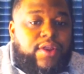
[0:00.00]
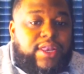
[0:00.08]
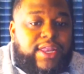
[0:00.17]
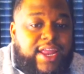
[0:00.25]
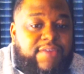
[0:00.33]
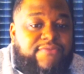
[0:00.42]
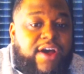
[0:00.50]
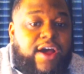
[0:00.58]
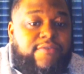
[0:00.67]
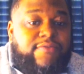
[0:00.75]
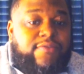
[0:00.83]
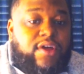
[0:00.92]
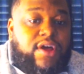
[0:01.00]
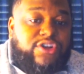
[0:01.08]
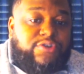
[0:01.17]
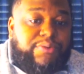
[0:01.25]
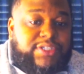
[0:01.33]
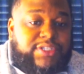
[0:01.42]
95 to
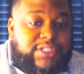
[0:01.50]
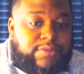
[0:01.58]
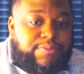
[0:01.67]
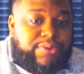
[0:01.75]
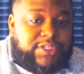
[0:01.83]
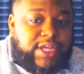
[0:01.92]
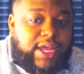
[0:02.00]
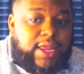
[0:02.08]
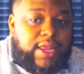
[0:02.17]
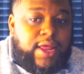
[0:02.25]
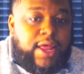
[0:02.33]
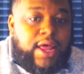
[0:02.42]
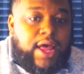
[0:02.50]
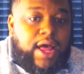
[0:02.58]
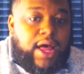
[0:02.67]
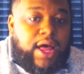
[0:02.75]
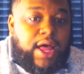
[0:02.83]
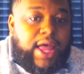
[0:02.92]
100%
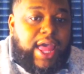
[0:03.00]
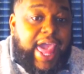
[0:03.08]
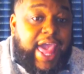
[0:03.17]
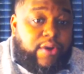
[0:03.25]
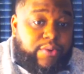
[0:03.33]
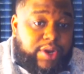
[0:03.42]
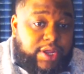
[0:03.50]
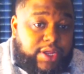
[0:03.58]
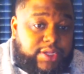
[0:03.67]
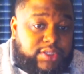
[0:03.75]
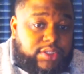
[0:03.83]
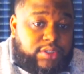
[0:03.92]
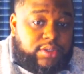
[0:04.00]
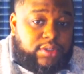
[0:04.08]
equities,